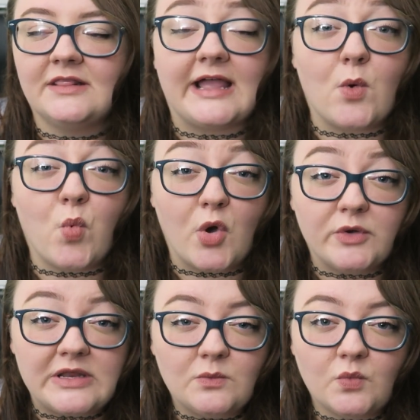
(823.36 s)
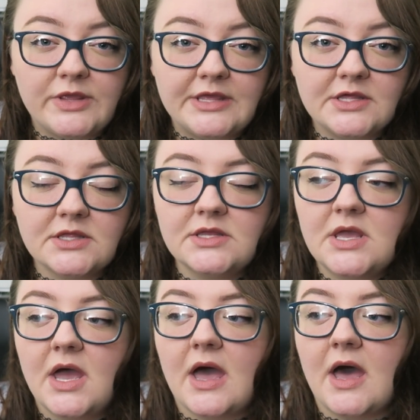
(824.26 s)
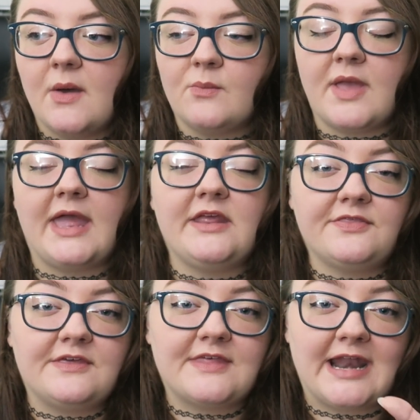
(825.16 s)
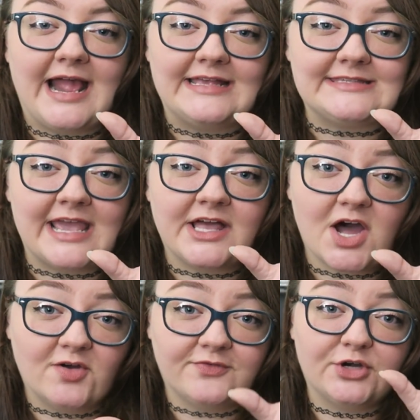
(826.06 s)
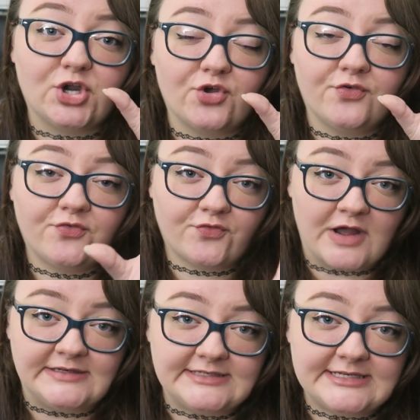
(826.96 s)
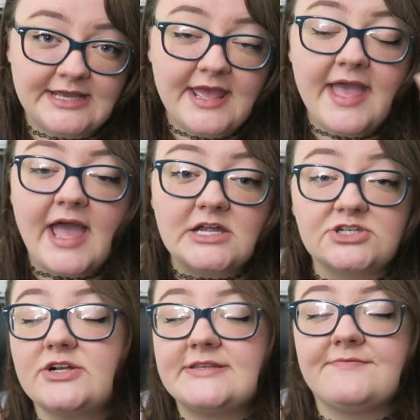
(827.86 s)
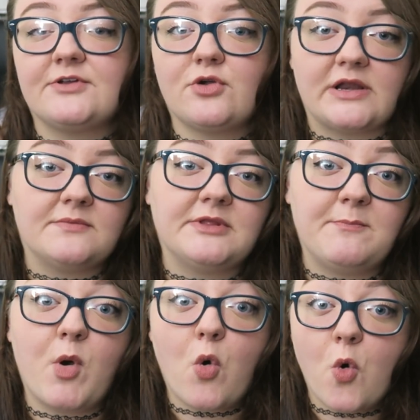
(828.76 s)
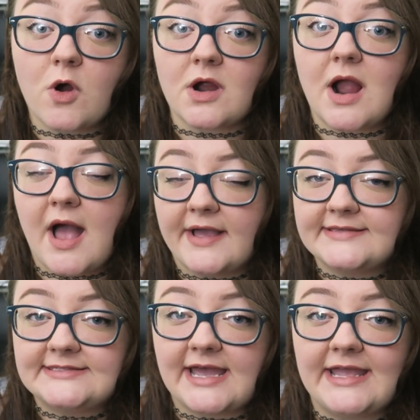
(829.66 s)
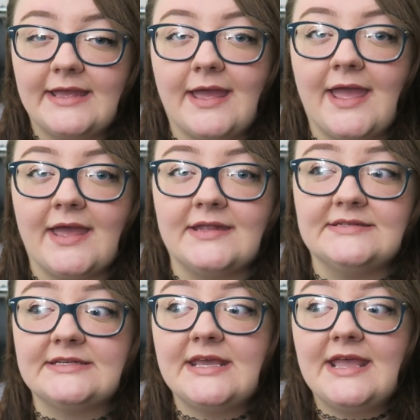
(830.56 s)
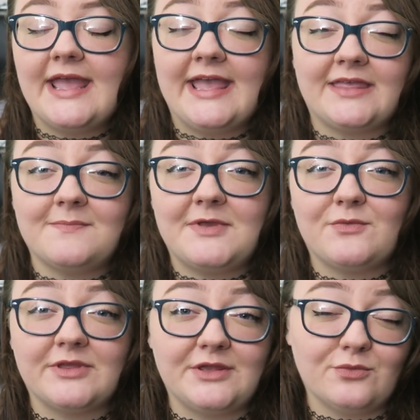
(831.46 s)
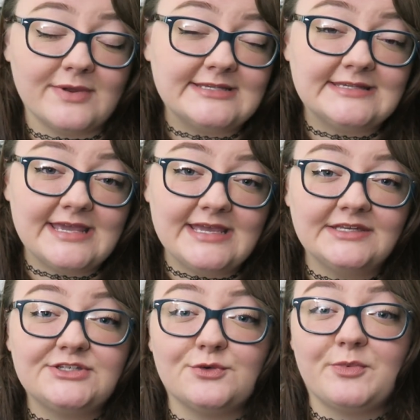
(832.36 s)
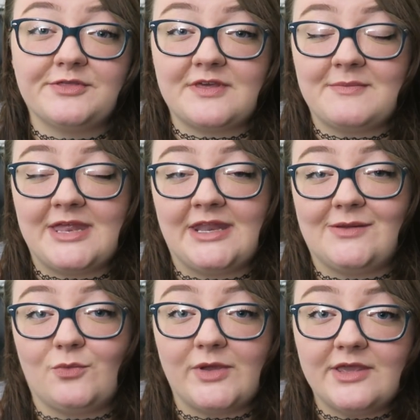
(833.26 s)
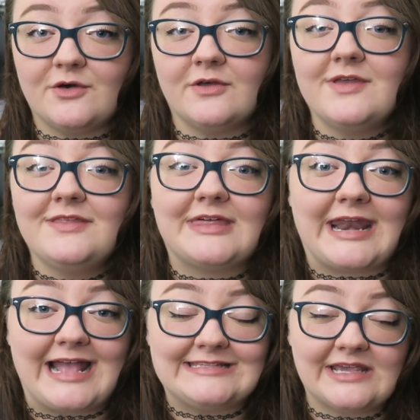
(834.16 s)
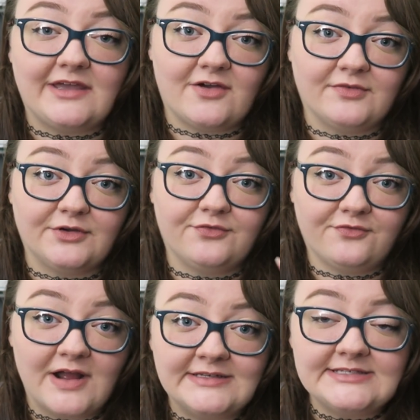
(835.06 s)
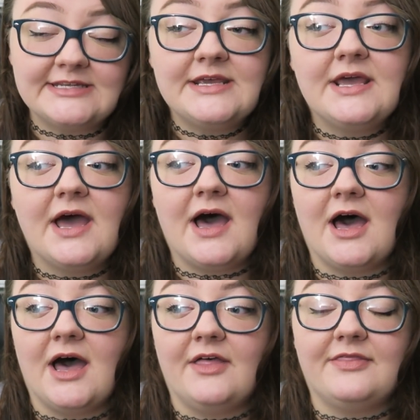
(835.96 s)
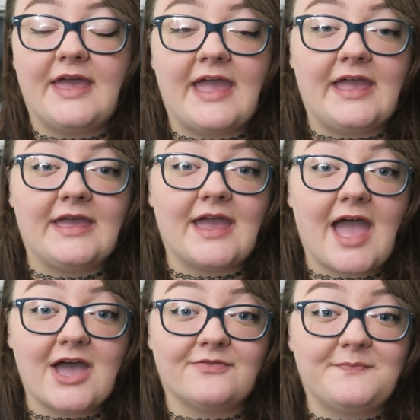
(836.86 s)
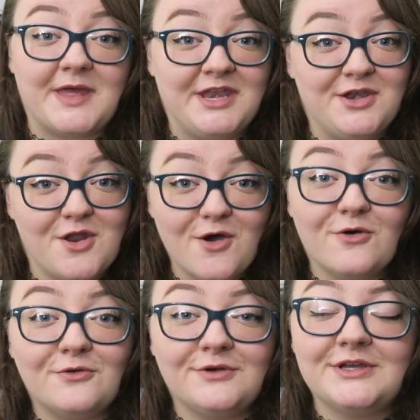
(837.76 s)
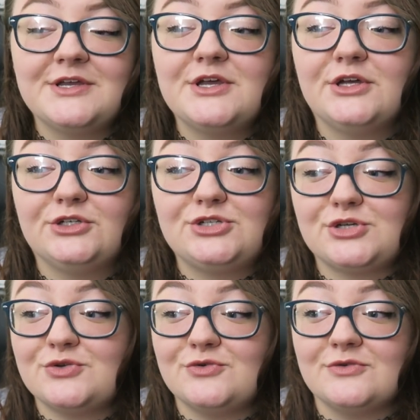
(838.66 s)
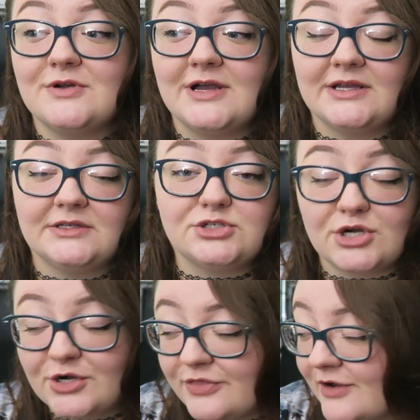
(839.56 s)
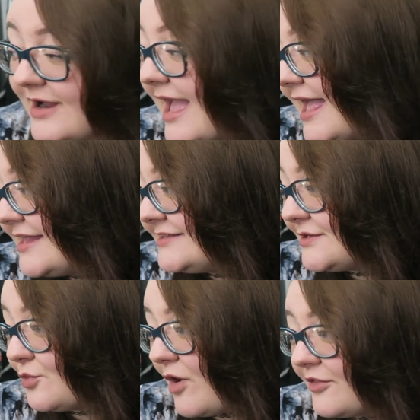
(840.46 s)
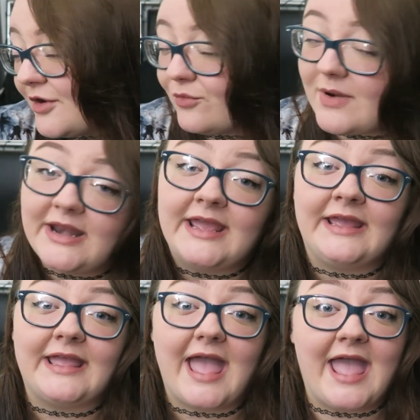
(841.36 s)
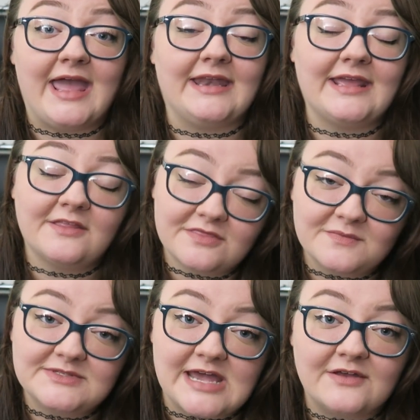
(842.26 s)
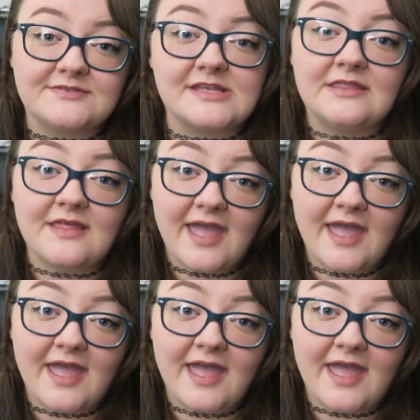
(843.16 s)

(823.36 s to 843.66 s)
like a Wodent wheel, anything that has a covered front. Hedgehogs have incredibly poor eyesight, and it can be really risky to put them in a wheel that has a covered front. They have been known to turn their heads while they're running and hit themselves in the